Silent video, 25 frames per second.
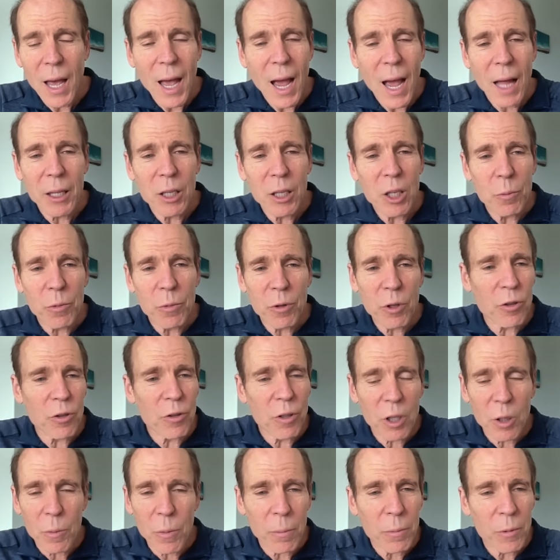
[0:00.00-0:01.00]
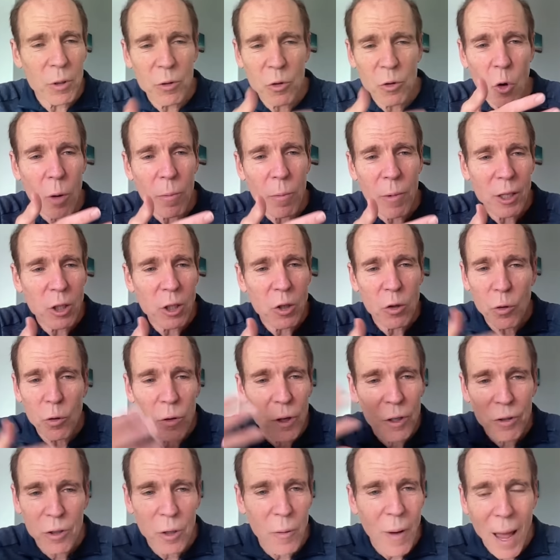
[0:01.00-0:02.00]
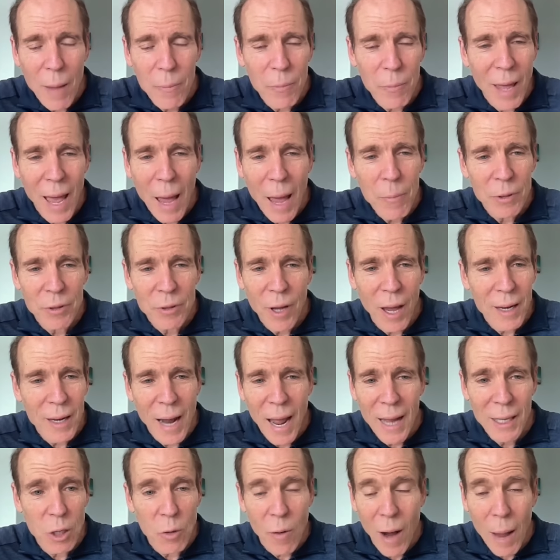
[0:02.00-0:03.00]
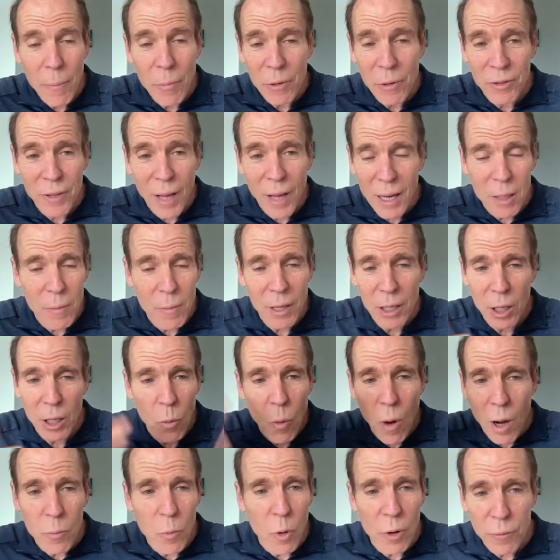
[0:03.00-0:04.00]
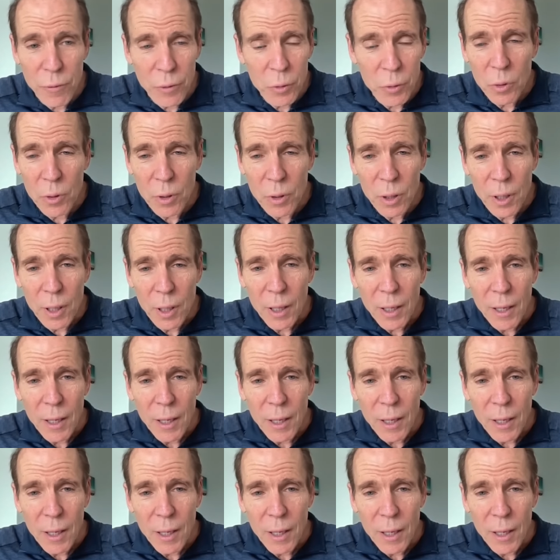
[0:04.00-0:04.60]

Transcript: and the because the absorb and you increase your ap- appetite and your appestat you make you want more food